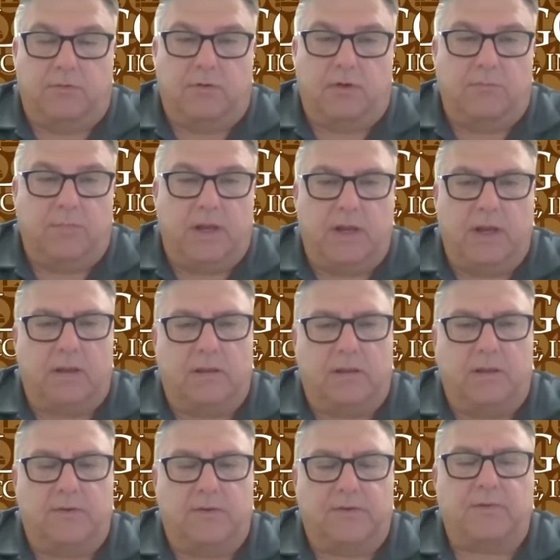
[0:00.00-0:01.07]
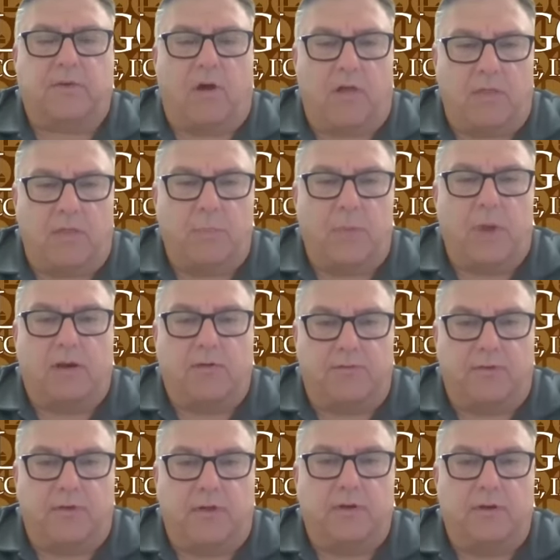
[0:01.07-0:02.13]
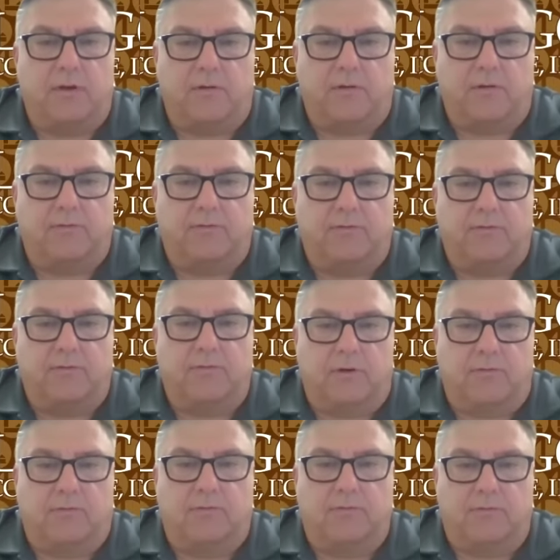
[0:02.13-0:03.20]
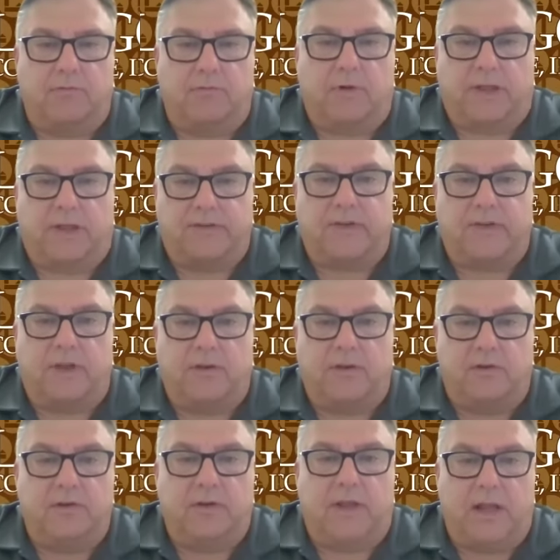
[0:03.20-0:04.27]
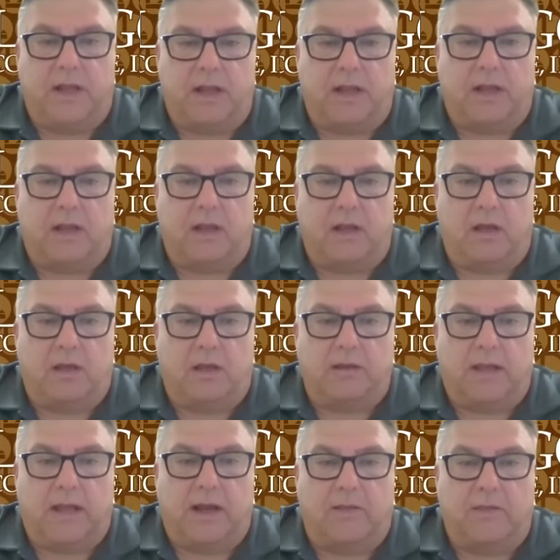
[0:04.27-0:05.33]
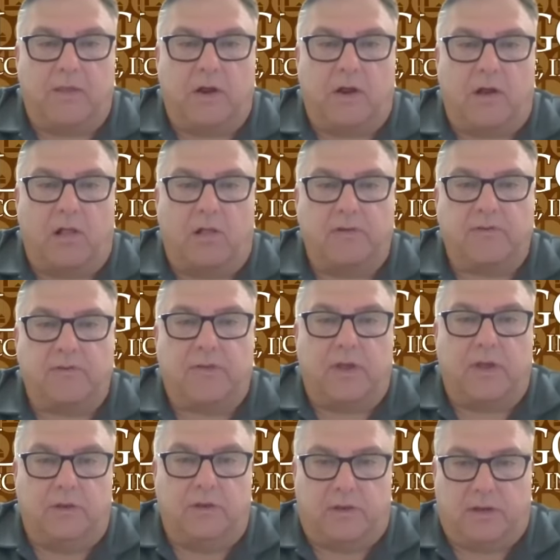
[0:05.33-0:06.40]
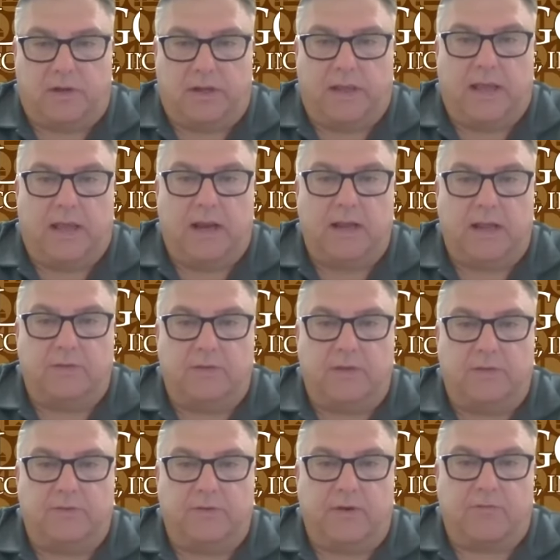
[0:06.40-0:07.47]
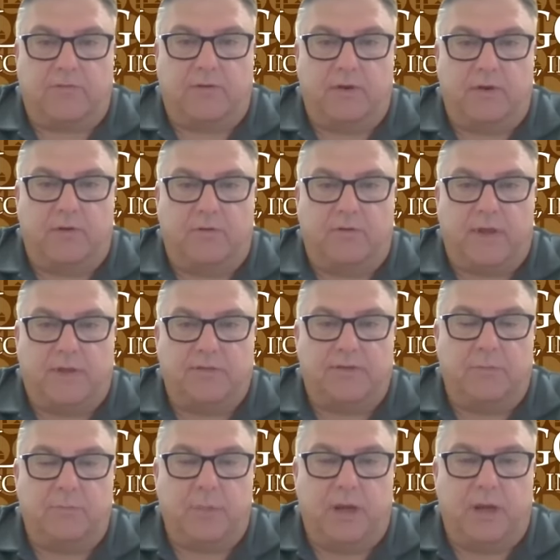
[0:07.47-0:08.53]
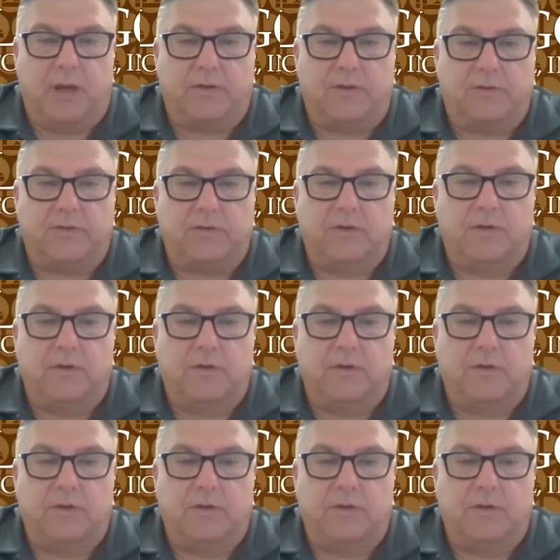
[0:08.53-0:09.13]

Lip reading: immediately saw the benefit of like I said, getting the knowledge that you can get at these different events and meetings,